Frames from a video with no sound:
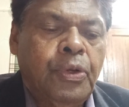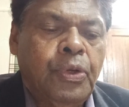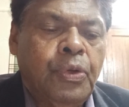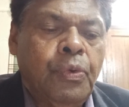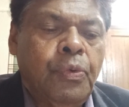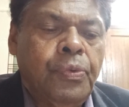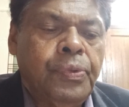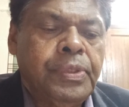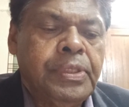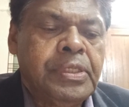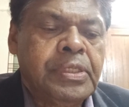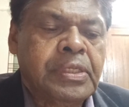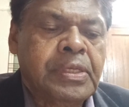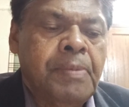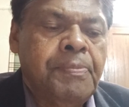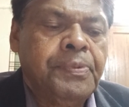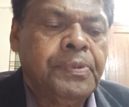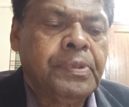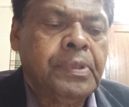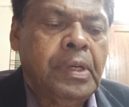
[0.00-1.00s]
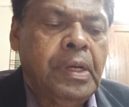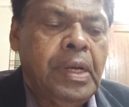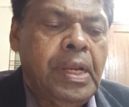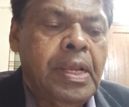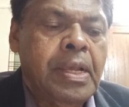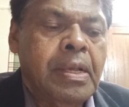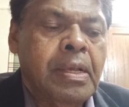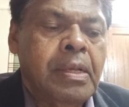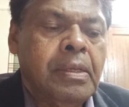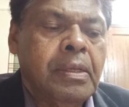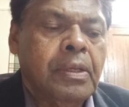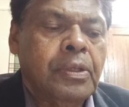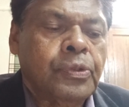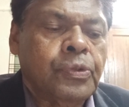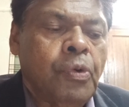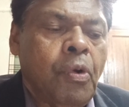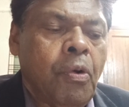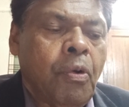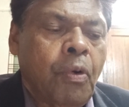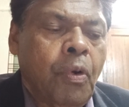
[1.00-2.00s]
two systems link
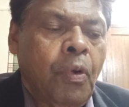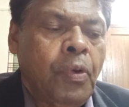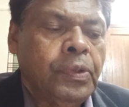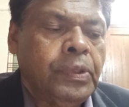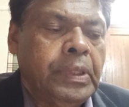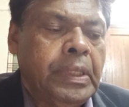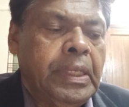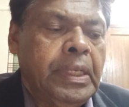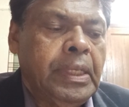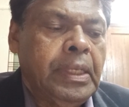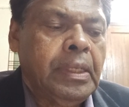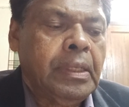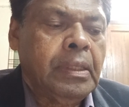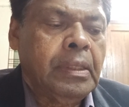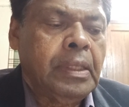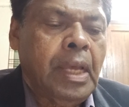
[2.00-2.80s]
so closely